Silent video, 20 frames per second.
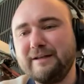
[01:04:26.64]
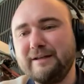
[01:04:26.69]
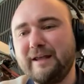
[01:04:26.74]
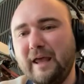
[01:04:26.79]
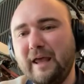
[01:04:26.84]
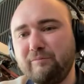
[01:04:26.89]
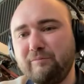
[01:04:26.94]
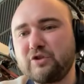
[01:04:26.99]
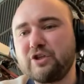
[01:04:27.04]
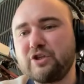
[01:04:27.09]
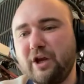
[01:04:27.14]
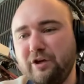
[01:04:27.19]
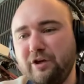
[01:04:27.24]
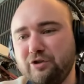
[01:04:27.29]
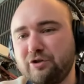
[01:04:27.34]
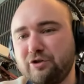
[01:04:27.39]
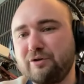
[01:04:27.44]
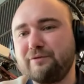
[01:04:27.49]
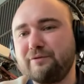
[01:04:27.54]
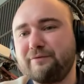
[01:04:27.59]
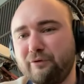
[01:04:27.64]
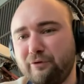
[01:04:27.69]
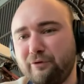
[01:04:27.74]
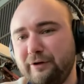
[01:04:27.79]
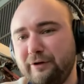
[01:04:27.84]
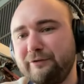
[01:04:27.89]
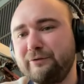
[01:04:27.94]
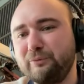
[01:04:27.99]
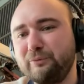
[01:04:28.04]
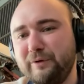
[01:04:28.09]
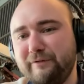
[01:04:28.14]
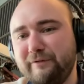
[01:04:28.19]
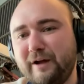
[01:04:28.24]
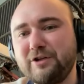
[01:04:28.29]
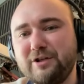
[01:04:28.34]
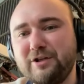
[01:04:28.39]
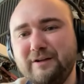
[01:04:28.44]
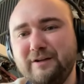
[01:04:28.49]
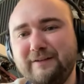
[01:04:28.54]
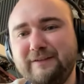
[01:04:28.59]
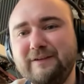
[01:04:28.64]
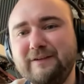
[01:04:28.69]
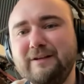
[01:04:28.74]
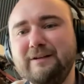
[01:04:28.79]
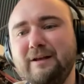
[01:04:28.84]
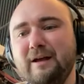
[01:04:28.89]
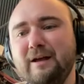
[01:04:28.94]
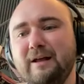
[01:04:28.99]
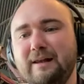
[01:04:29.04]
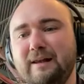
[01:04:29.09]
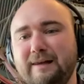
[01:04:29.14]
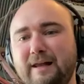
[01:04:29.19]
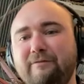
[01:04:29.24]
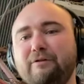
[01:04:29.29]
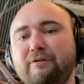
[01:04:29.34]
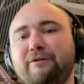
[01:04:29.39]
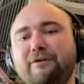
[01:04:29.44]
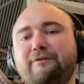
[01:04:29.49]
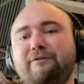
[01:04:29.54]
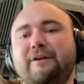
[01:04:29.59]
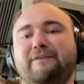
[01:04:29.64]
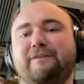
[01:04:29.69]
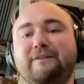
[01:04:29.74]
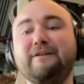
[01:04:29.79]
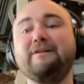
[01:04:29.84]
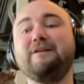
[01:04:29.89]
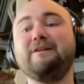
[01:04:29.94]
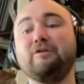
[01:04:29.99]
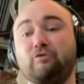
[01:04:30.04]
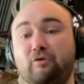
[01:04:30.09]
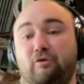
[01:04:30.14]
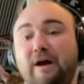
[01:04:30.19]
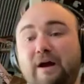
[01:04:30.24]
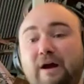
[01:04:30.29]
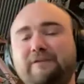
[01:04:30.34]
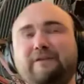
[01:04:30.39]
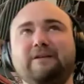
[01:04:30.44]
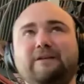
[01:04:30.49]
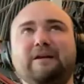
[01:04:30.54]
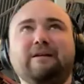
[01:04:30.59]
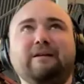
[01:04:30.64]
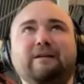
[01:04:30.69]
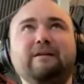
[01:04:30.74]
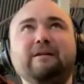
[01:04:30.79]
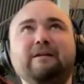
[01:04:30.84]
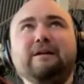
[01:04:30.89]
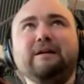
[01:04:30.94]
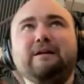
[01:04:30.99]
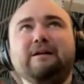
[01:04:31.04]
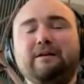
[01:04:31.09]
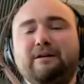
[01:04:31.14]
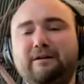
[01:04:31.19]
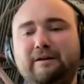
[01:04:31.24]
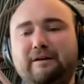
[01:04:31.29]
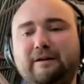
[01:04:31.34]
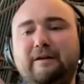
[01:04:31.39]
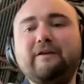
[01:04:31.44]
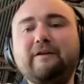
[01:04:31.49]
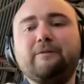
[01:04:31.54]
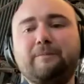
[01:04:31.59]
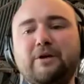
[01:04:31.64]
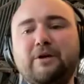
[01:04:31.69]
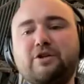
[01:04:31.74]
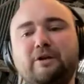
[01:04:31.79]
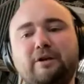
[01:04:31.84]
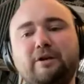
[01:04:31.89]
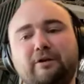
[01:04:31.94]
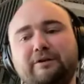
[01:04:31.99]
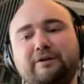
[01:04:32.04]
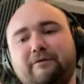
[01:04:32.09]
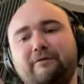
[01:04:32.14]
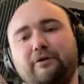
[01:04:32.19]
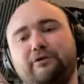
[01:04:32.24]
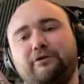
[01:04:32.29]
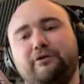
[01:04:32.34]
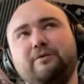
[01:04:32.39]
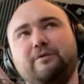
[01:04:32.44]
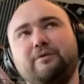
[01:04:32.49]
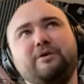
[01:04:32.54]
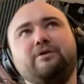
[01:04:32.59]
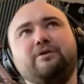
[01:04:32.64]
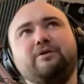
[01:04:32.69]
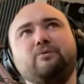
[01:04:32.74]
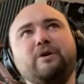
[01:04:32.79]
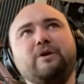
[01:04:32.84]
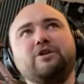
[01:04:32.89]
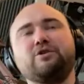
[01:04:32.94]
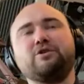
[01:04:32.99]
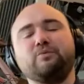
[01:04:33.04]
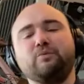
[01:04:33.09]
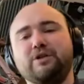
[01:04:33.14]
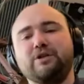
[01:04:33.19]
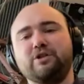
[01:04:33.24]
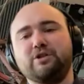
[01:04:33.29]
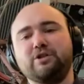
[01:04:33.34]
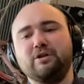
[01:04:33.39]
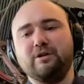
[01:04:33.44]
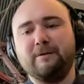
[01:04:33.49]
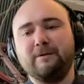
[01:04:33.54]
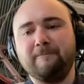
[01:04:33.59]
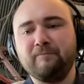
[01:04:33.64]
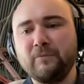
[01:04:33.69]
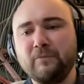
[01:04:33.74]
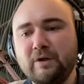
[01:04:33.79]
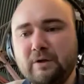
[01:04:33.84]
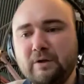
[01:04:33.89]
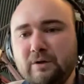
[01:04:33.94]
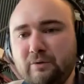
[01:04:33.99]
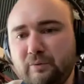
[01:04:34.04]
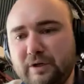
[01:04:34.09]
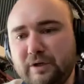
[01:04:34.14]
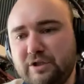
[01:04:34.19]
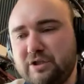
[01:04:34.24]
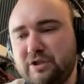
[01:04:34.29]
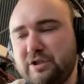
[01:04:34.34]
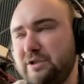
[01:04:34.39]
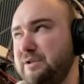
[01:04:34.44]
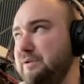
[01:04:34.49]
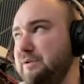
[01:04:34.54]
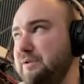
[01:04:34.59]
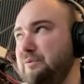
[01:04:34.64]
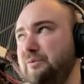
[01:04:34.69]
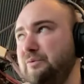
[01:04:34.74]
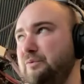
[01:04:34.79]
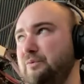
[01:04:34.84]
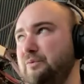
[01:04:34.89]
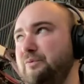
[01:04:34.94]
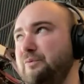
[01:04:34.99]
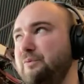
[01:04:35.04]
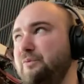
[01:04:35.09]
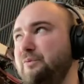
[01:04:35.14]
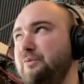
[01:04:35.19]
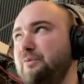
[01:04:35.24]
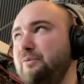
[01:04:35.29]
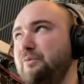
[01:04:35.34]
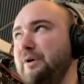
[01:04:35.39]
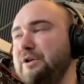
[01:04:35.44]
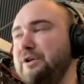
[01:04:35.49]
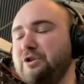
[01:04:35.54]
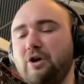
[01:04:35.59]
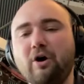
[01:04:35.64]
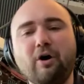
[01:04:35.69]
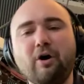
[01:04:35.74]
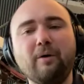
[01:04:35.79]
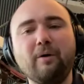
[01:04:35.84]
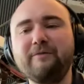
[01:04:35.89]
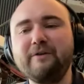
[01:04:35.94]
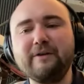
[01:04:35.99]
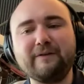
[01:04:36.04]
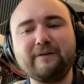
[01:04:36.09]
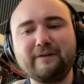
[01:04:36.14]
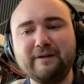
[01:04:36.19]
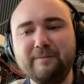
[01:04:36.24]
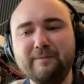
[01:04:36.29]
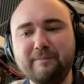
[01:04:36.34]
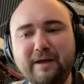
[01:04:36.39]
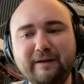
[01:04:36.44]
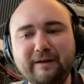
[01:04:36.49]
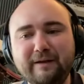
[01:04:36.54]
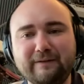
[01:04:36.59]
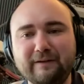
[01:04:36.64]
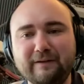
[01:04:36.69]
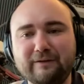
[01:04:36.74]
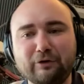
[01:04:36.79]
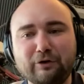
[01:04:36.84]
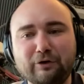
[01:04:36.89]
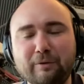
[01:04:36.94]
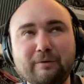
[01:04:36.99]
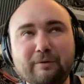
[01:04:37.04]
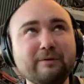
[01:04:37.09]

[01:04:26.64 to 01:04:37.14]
game changer for us. We've actually seen levels of acidity rise again, uh, especially on Gewürztraminer, which which uh, which which obviously makes it a